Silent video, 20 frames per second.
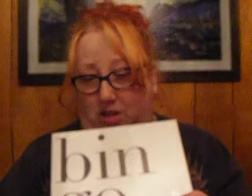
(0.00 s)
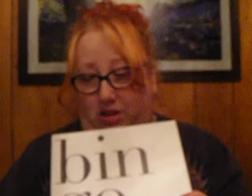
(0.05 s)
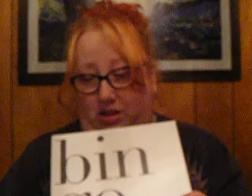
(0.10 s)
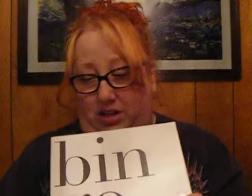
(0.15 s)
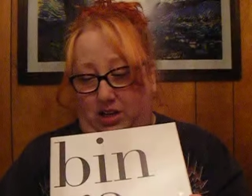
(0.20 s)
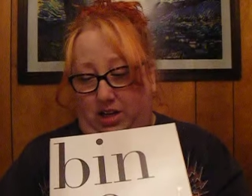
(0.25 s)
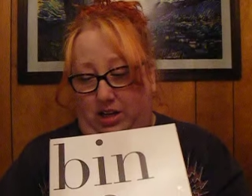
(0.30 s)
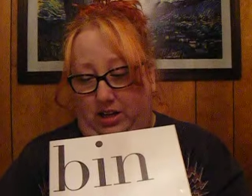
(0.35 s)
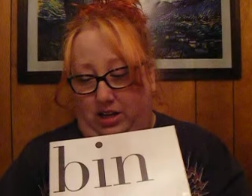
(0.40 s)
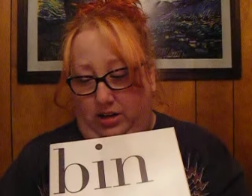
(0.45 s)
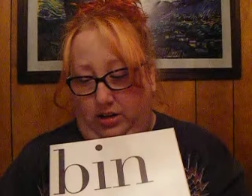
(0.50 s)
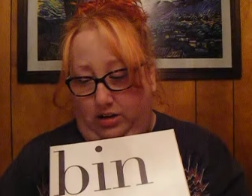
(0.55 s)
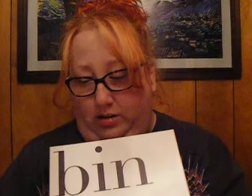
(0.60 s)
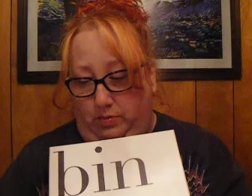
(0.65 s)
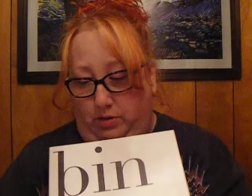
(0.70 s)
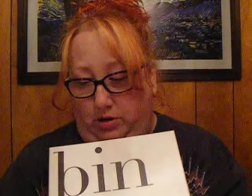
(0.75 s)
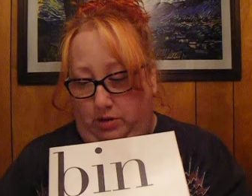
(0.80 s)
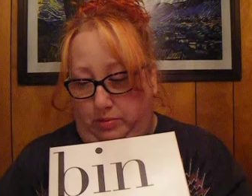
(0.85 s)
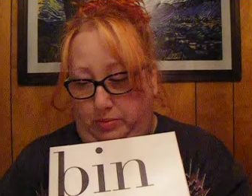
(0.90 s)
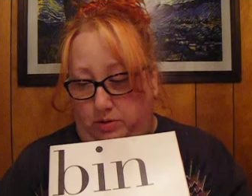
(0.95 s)
God dang, I got
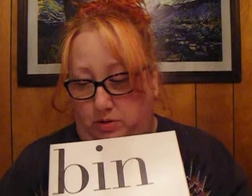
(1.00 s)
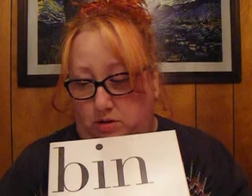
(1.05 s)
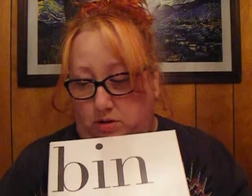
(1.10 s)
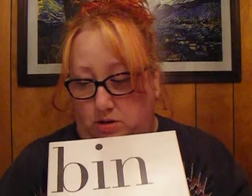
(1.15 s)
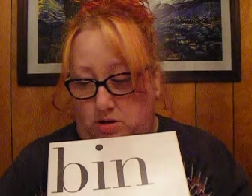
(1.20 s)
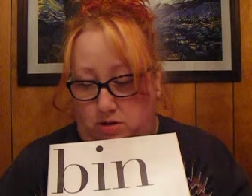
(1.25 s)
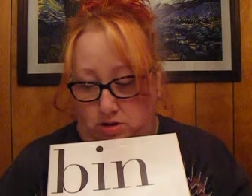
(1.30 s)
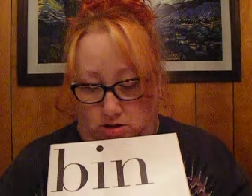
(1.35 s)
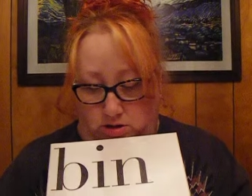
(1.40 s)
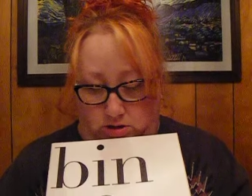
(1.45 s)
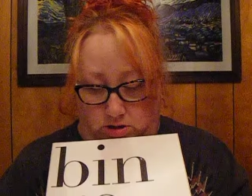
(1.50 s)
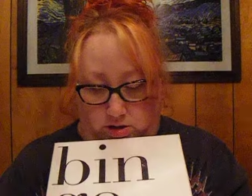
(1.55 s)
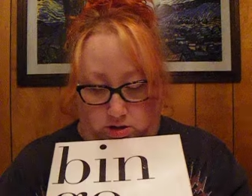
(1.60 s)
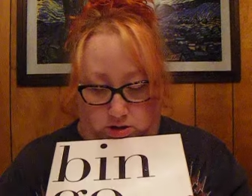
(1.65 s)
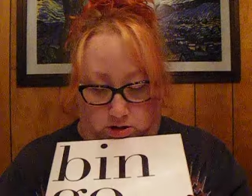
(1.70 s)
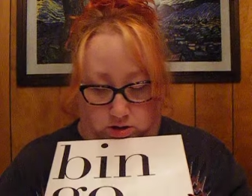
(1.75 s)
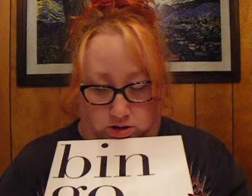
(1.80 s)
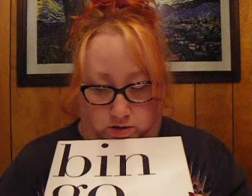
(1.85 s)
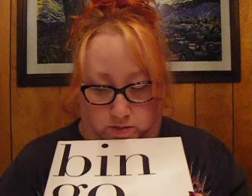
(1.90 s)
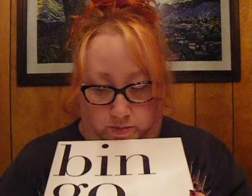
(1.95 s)
a burp.
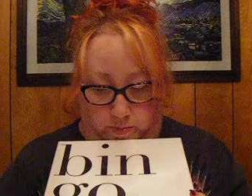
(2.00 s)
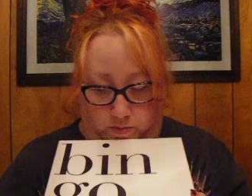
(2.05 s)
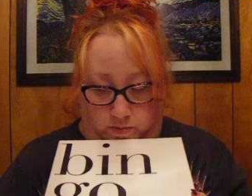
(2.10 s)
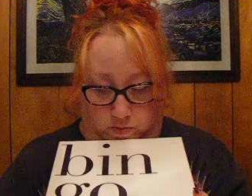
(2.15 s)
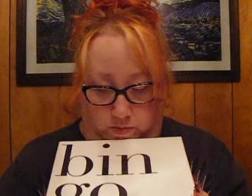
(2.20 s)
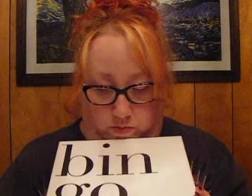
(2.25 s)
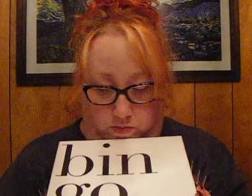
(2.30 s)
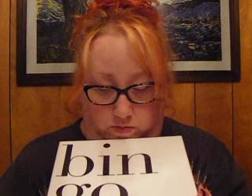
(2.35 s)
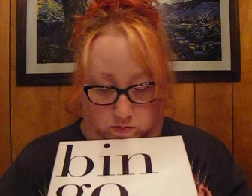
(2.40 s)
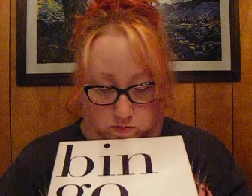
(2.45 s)
Um,